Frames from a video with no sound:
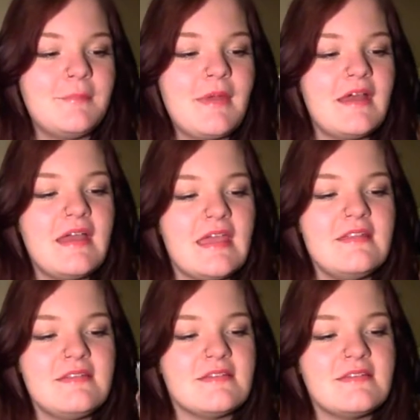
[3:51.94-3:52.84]
but
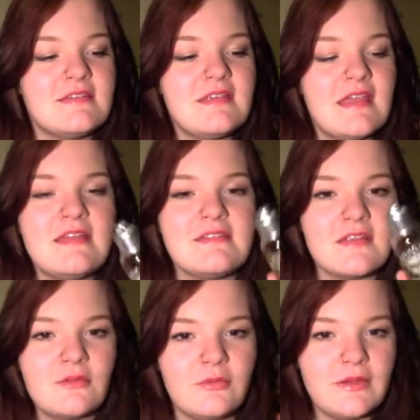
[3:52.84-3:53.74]
it's
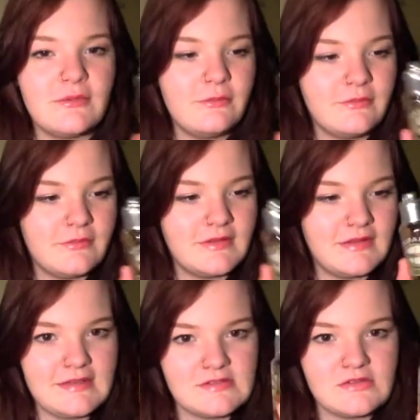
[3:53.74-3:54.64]
an oil,
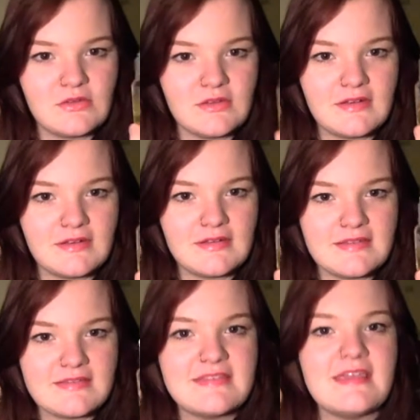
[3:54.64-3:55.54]
as you can
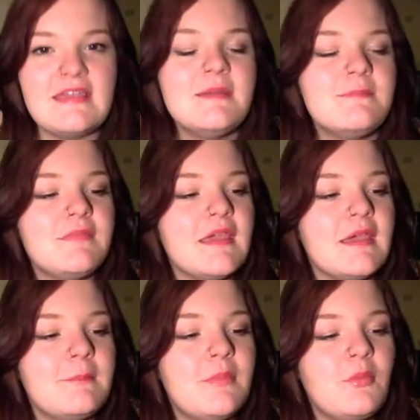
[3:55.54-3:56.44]
see,
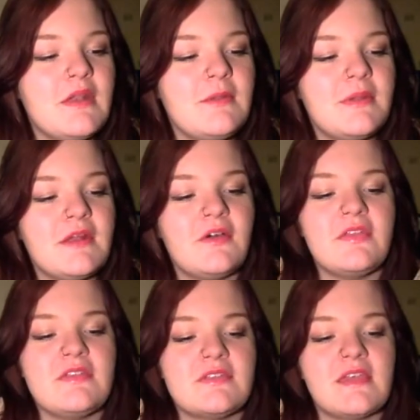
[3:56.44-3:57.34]
but when you put it
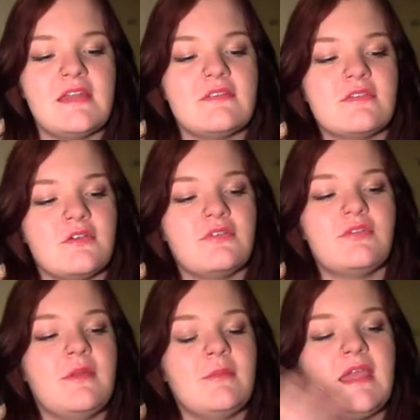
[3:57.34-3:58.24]
on the skin and sort of
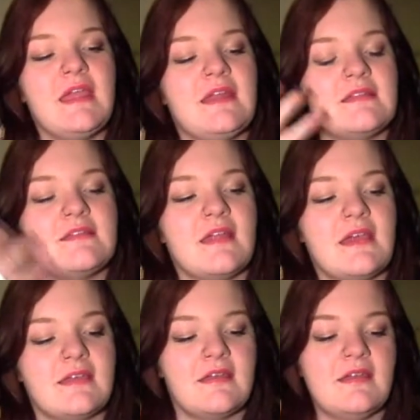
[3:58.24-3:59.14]
foam it in, it's
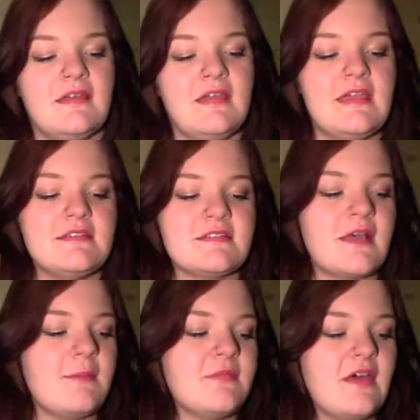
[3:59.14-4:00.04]
like, it just
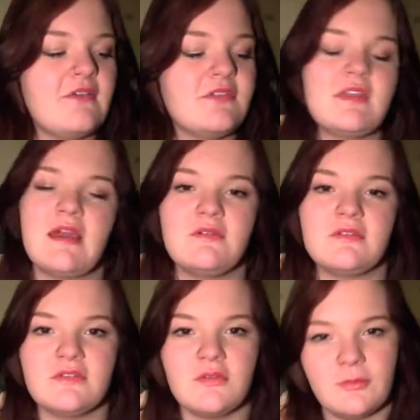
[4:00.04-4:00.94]
comes out
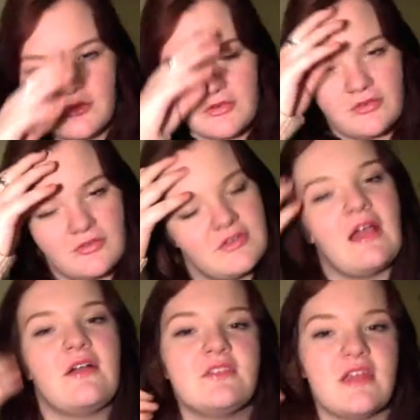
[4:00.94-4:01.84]
normal
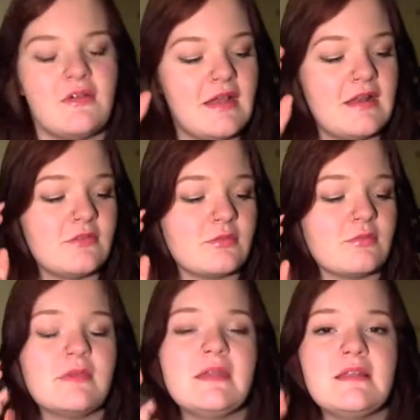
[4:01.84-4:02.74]
shower gel, and it's
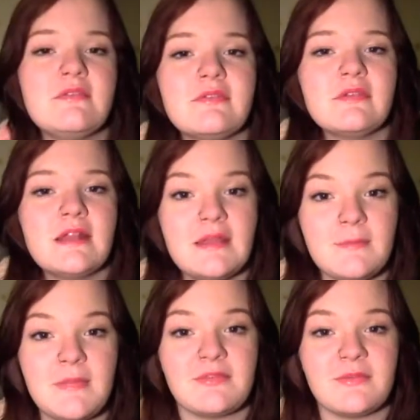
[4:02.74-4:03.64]
really,
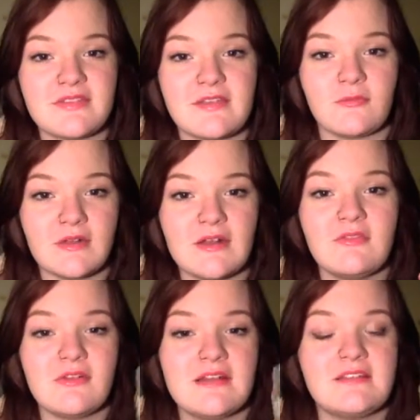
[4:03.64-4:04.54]
it makes my skin
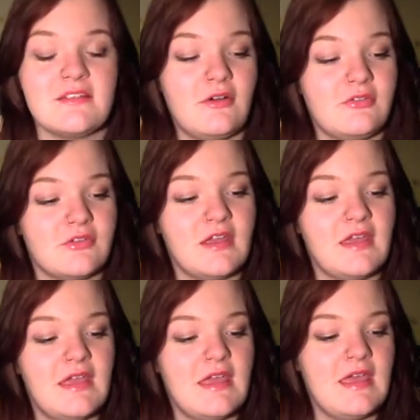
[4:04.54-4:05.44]
really soft.
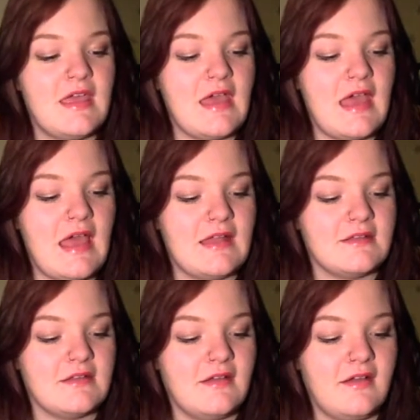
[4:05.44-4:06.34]

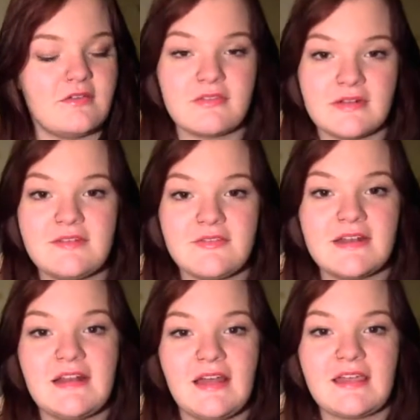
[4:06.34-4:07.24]
And I
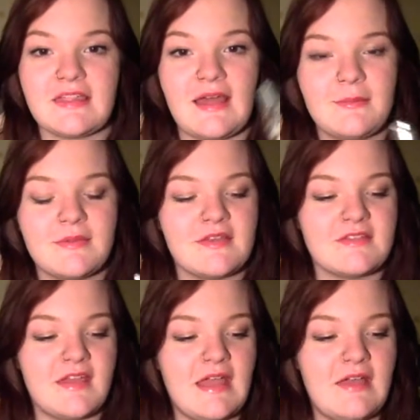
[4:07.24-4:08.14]
really like that
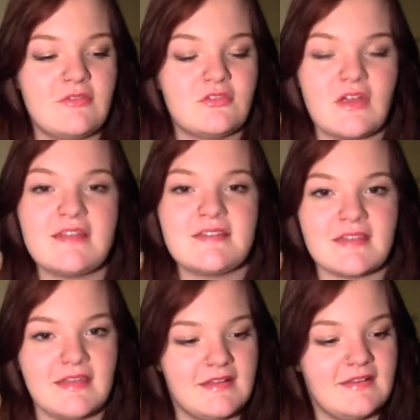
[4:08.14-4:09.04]
because I have dry
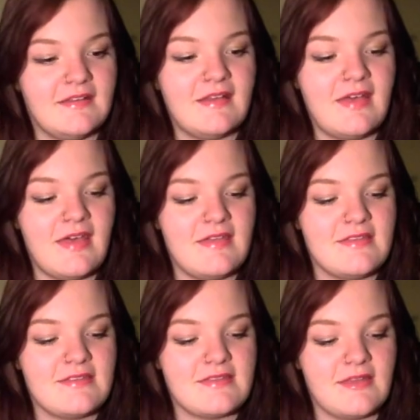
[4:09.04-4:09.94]
skin.
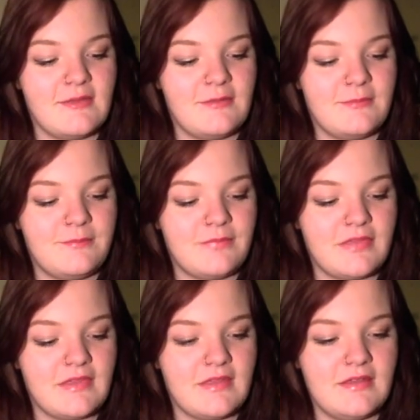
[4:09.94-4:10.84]
So, I
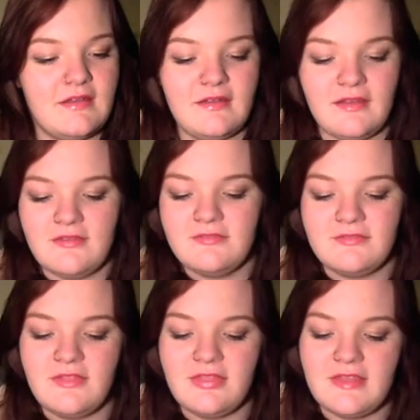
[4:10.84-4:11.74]

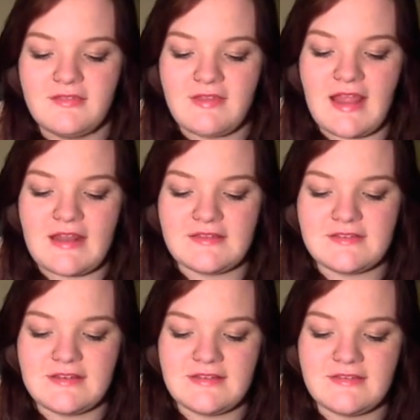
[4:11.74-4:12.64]
don't think I've
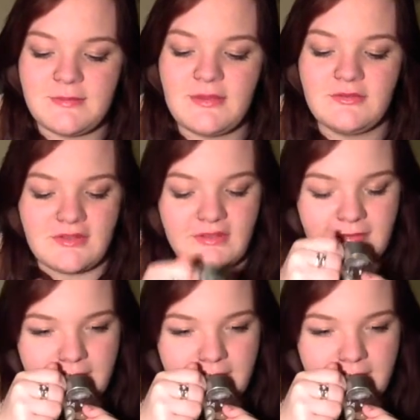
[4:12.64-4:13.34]
actually smelt it.